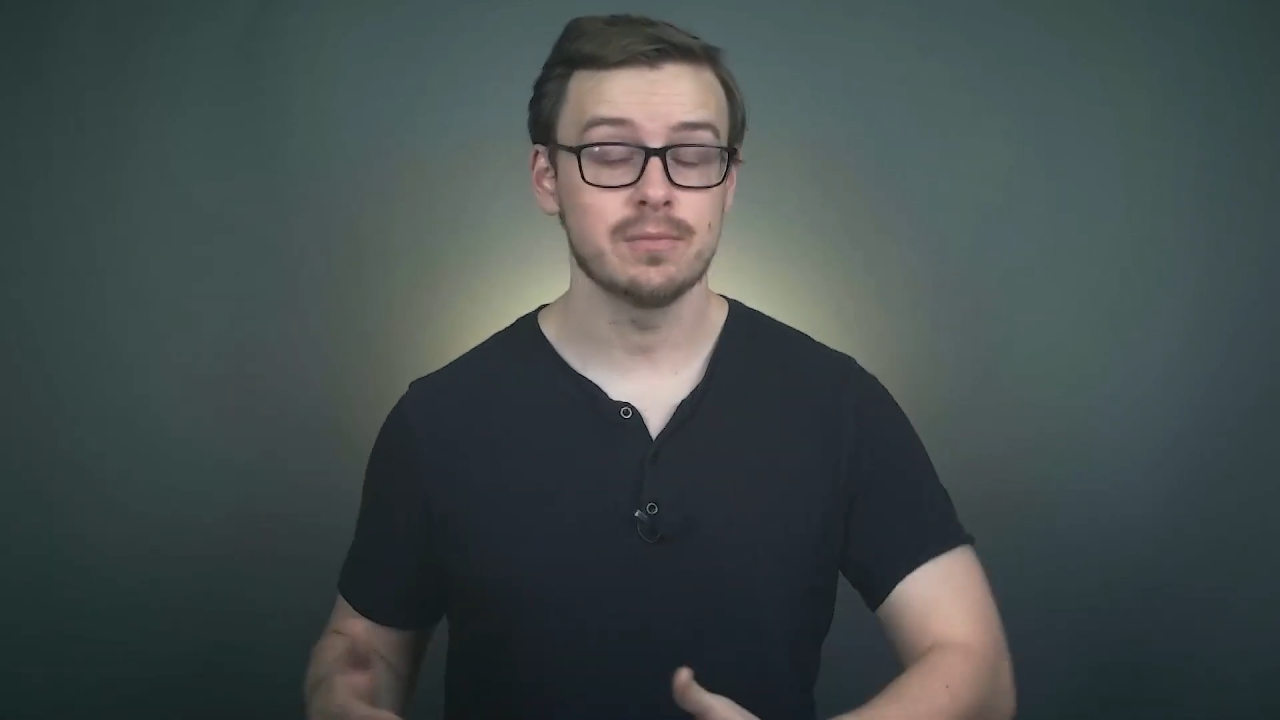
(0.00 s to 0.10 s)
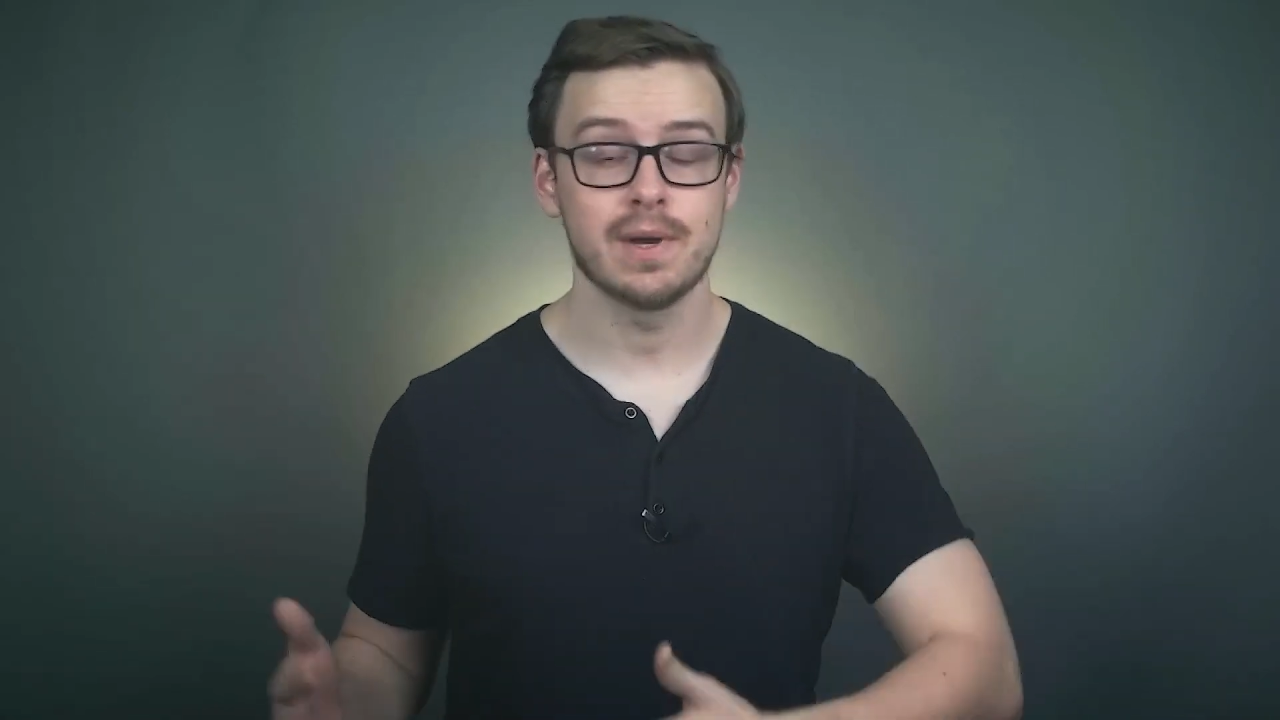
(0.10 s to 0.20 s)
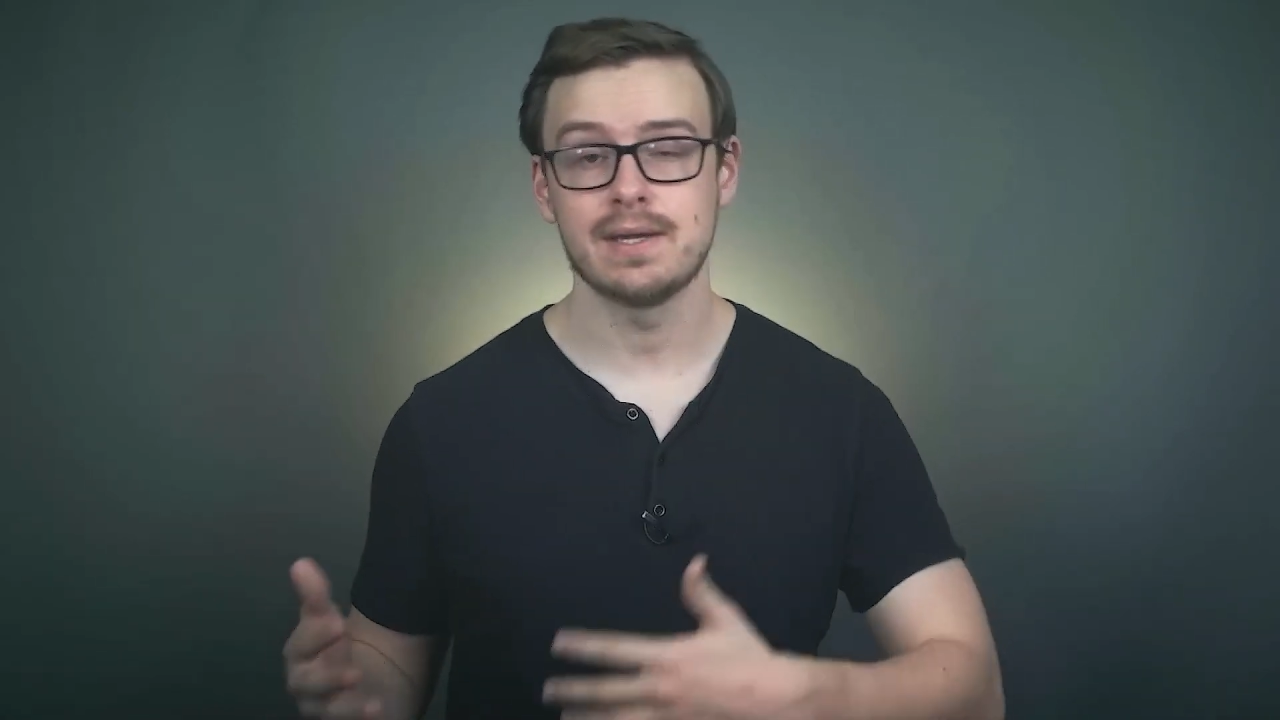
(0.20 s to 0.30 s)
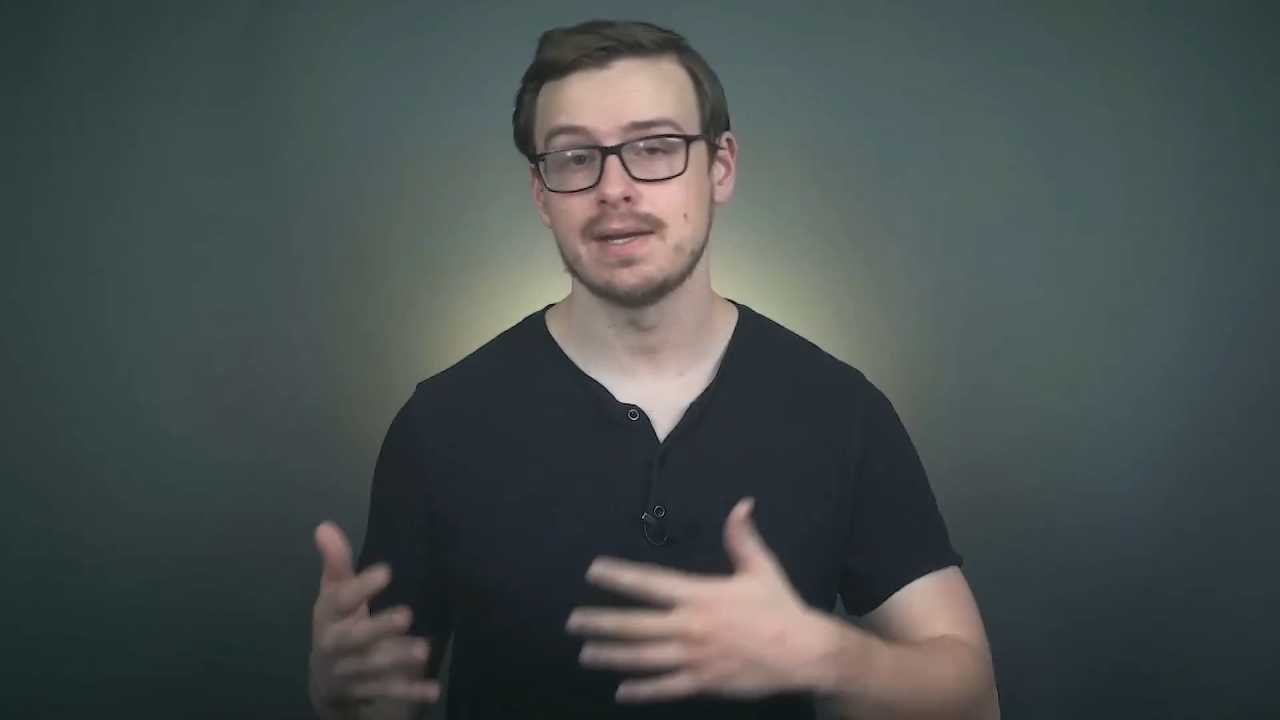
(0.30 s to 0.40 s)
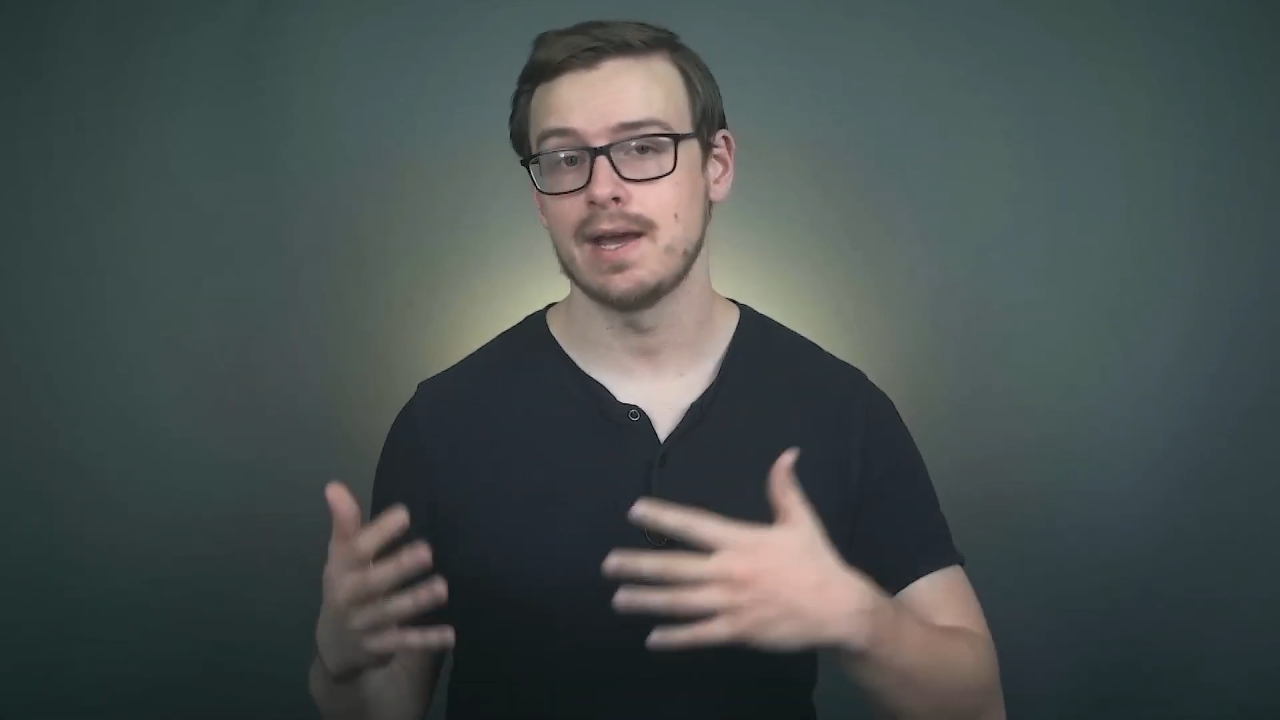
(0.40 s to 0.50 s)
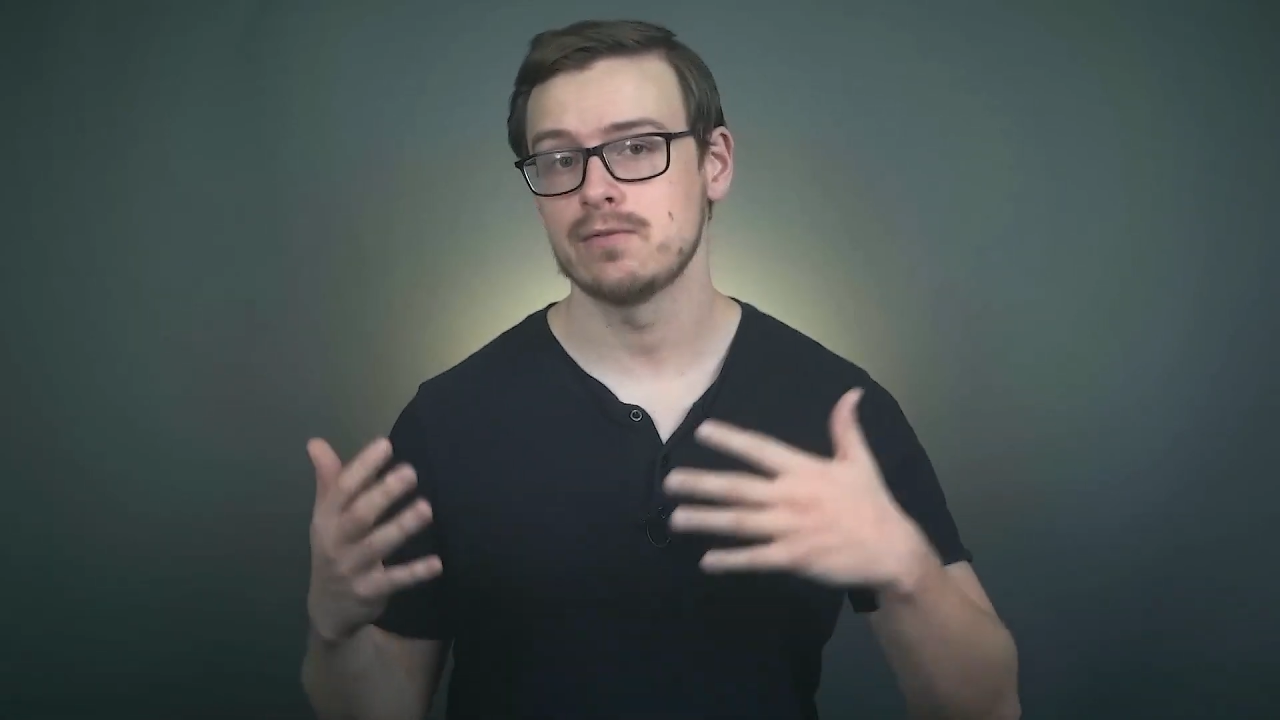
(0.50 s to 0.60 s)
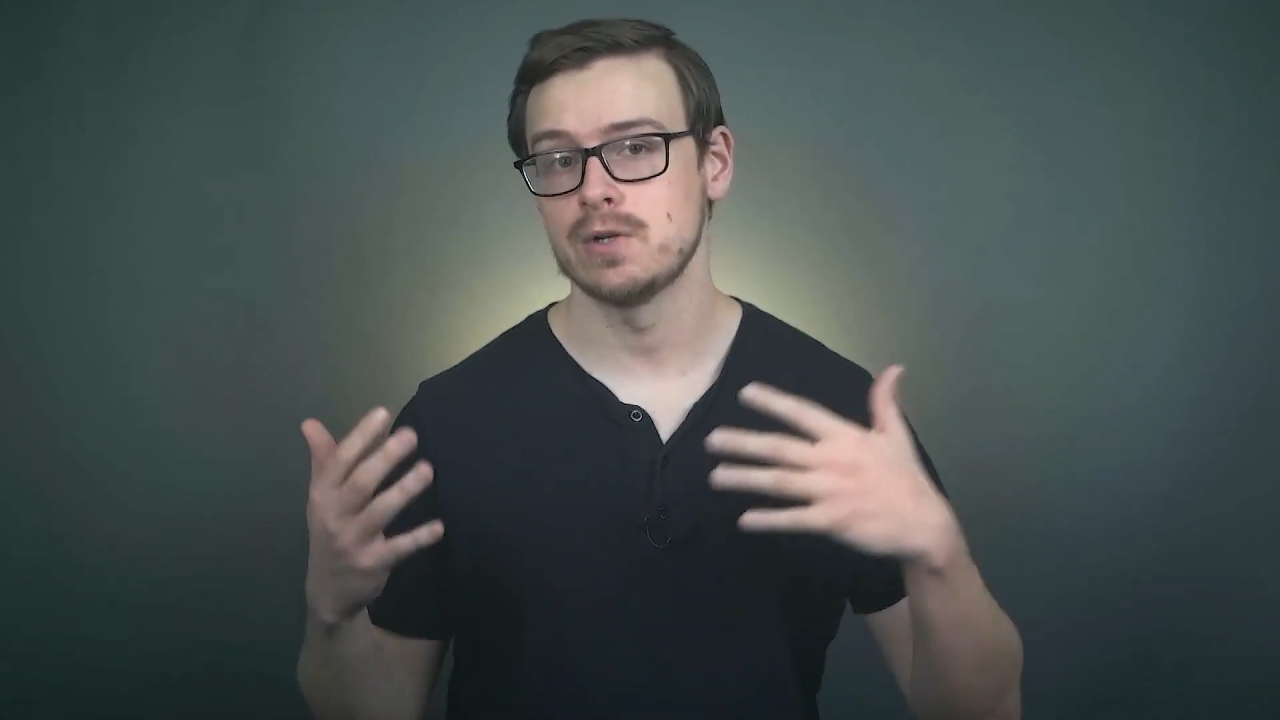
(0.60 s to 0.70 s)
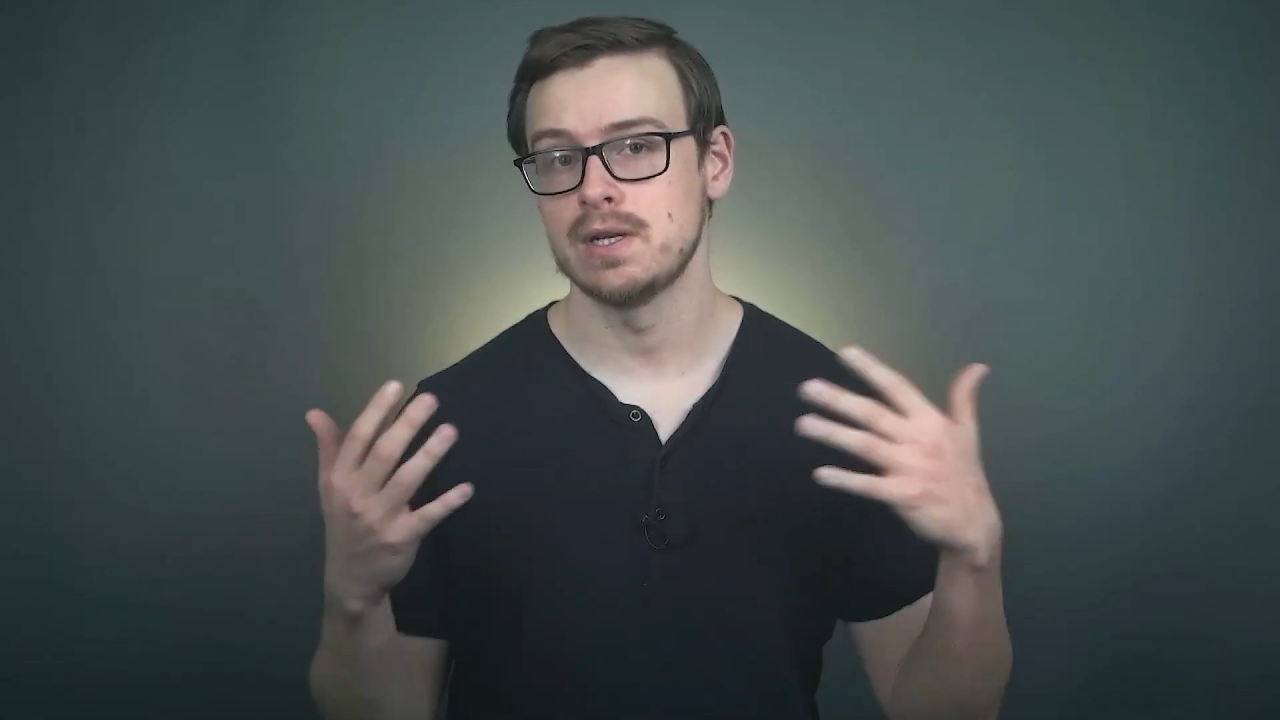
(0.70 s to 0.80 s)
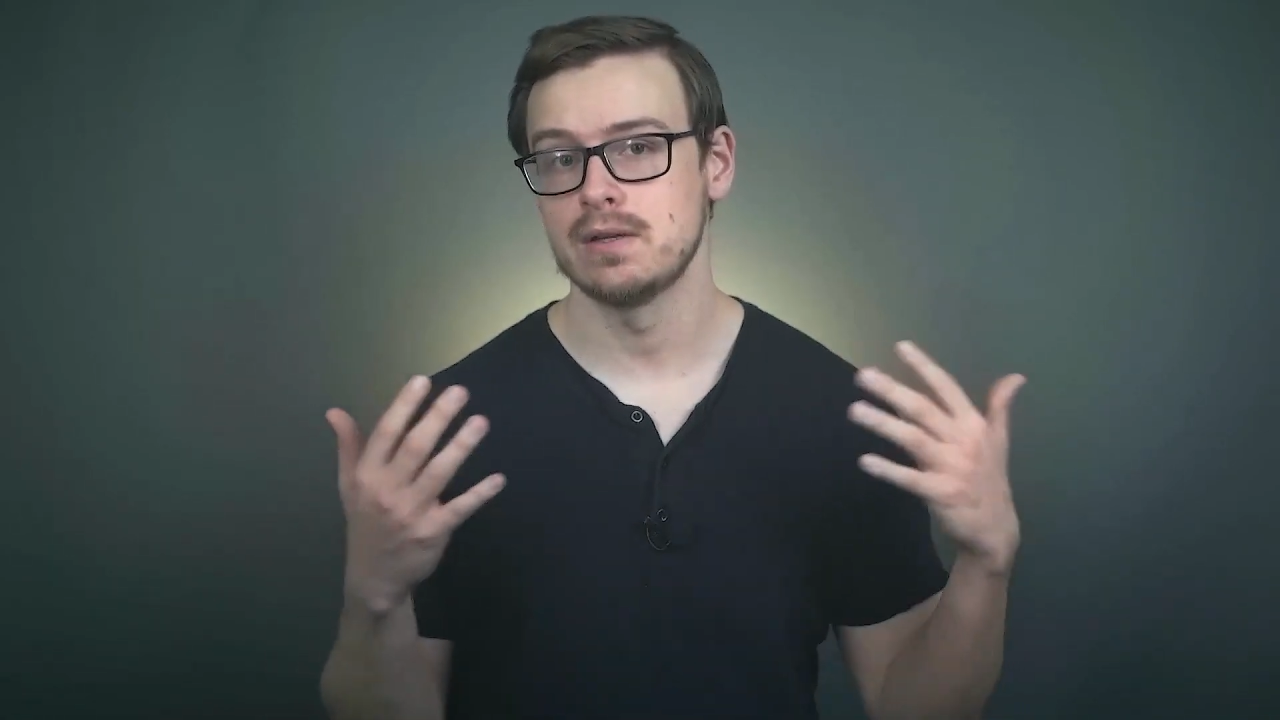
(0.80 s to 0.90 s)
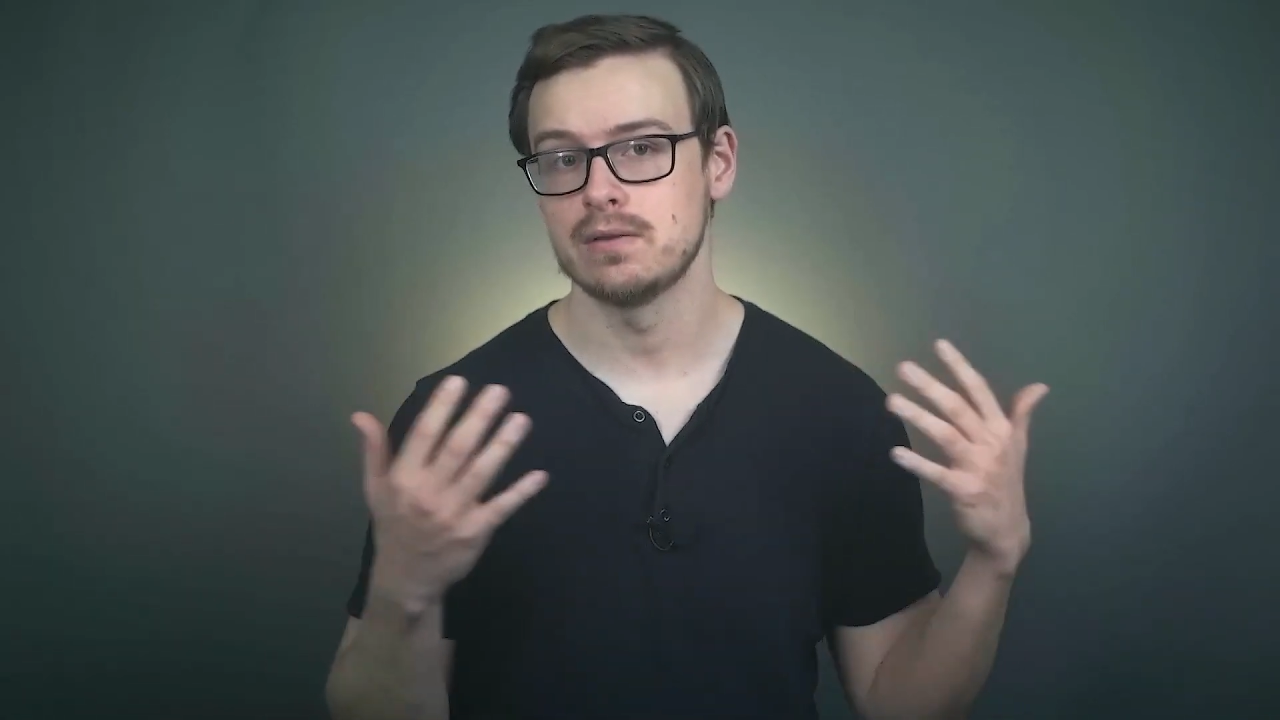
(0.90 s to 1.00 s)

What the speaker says: might get after getting